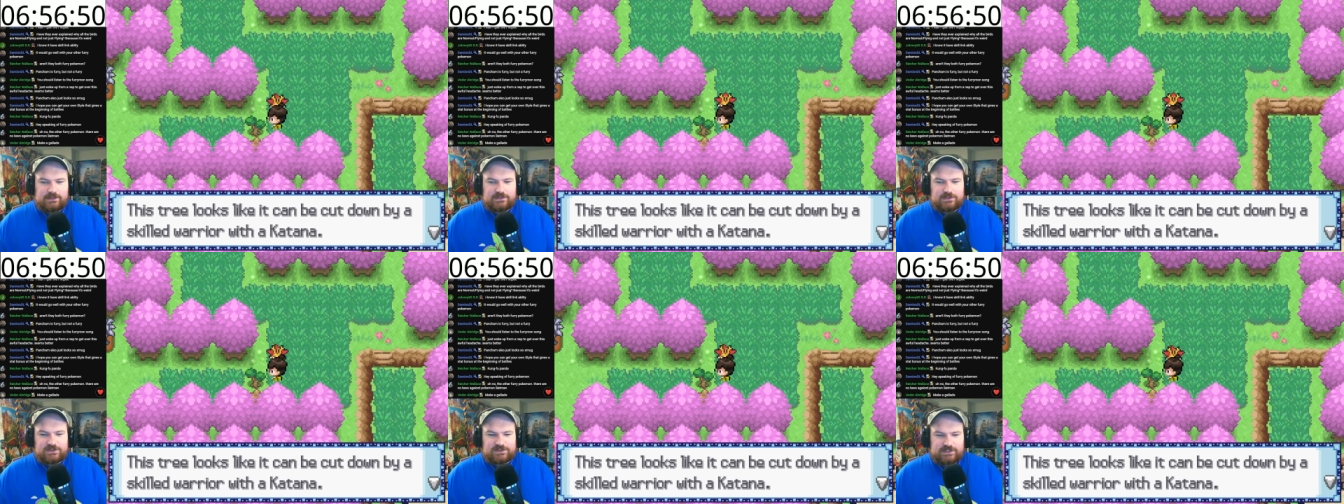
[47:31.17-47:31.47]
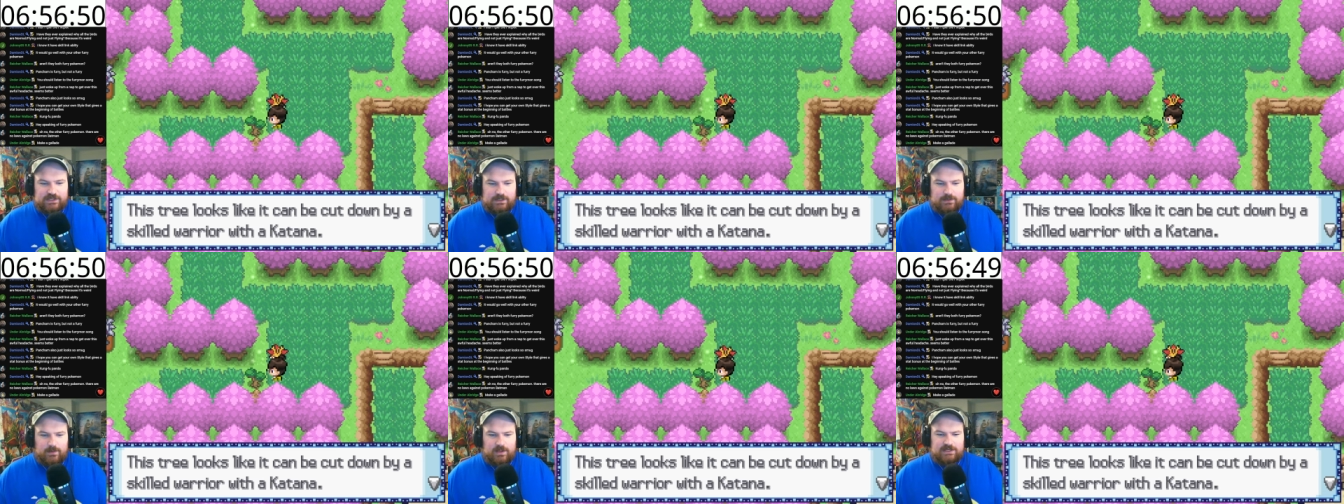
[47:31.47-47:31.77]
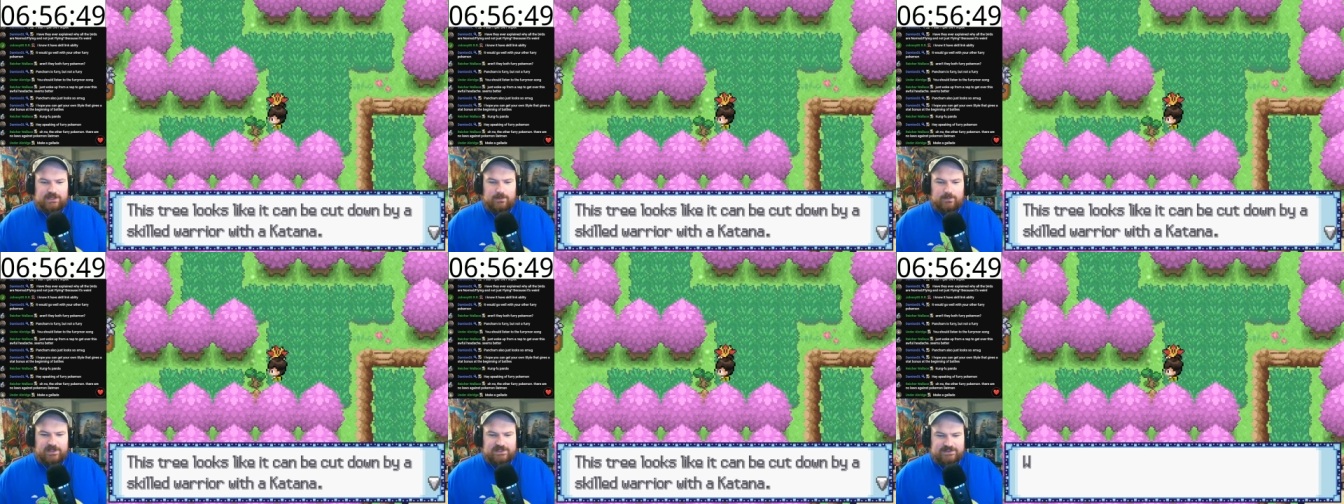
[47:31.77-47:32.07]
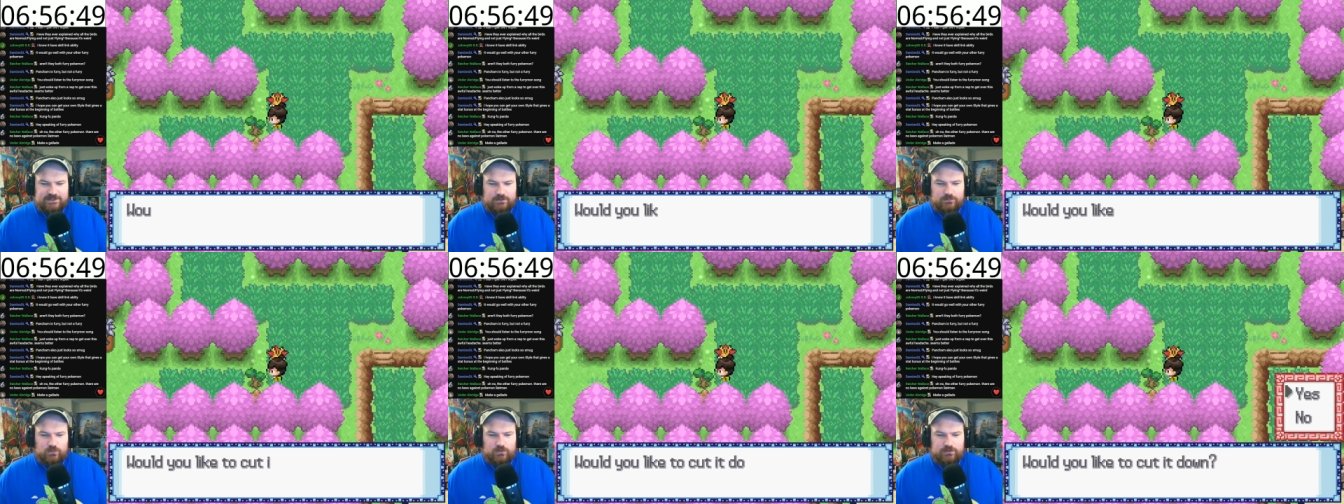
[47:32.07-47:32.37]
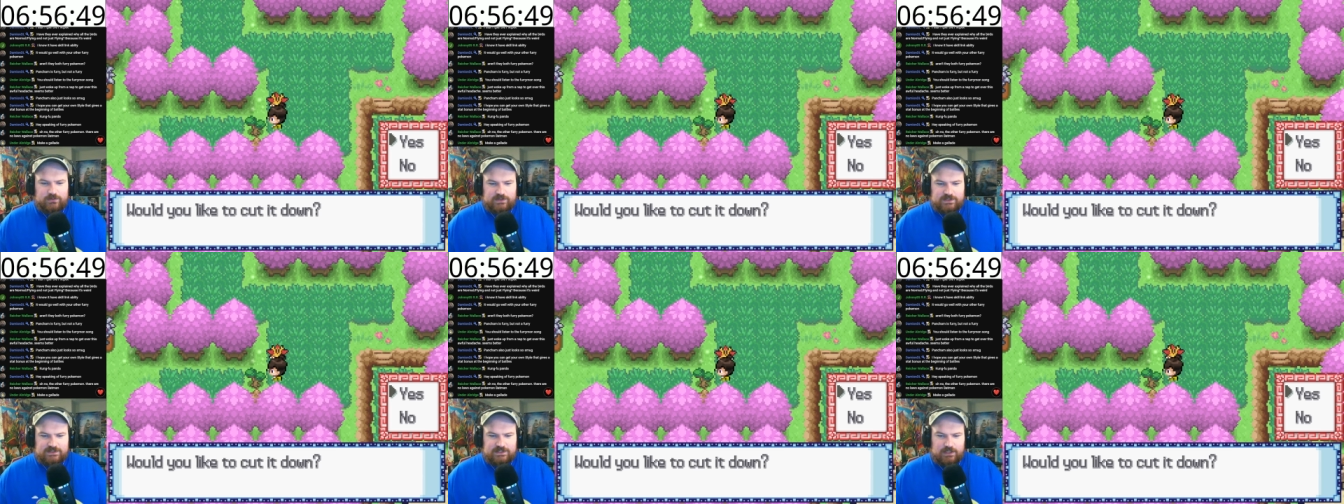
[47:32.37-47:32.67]
Looks like you got by a skilled
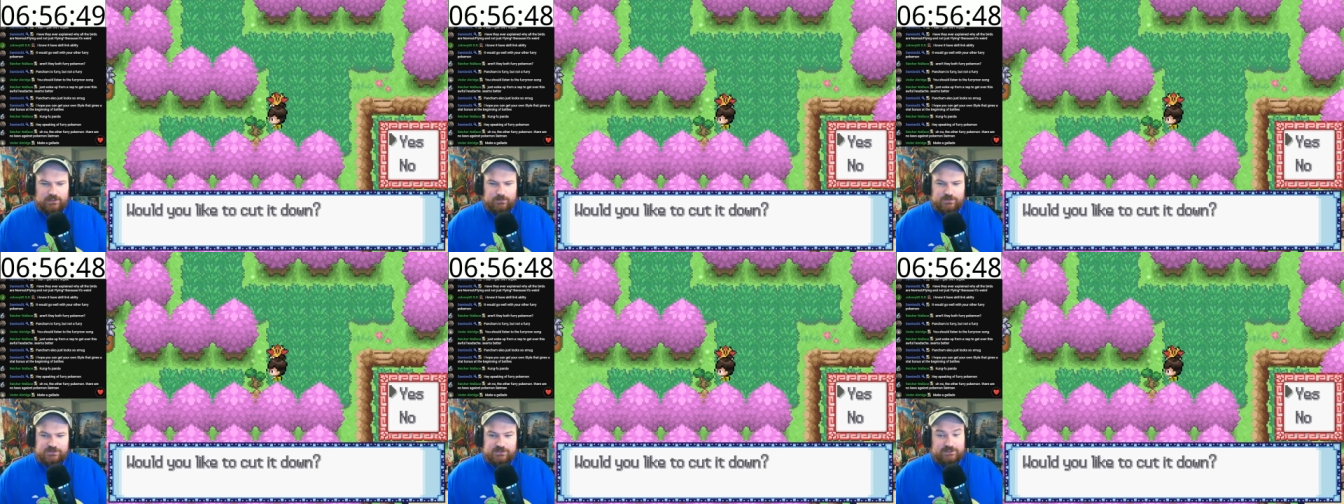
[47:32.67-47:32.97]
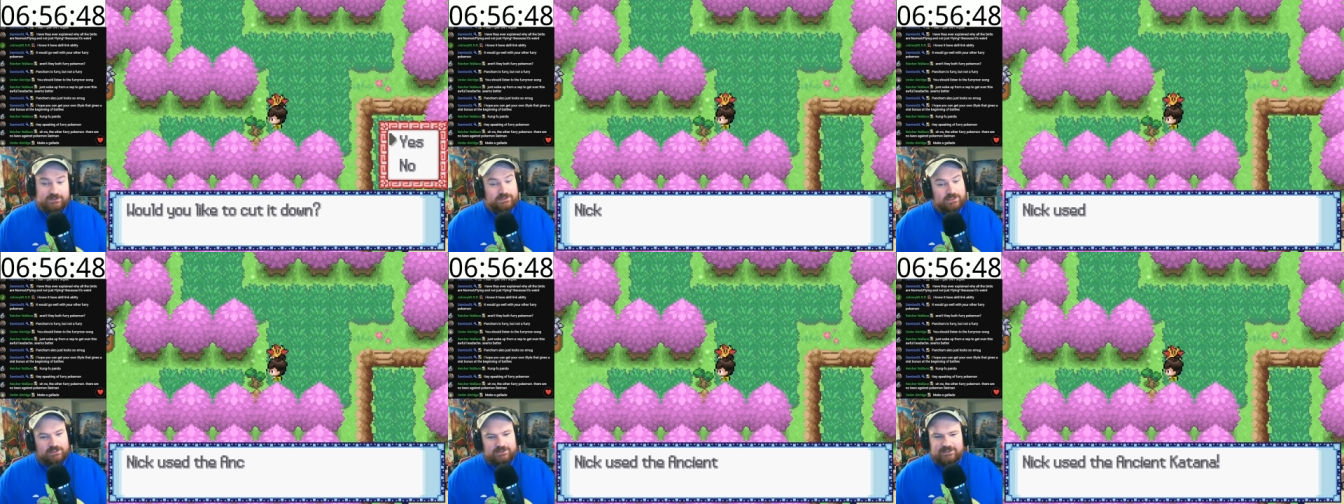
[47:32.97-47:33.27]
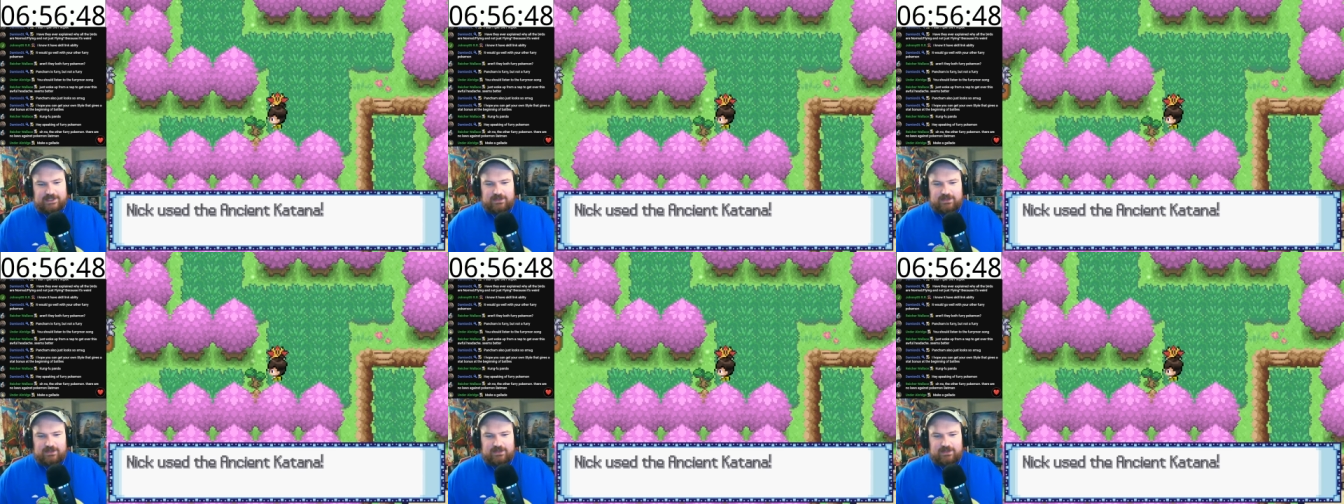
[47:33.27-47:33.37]
warrior with a katana. Would you like to cut it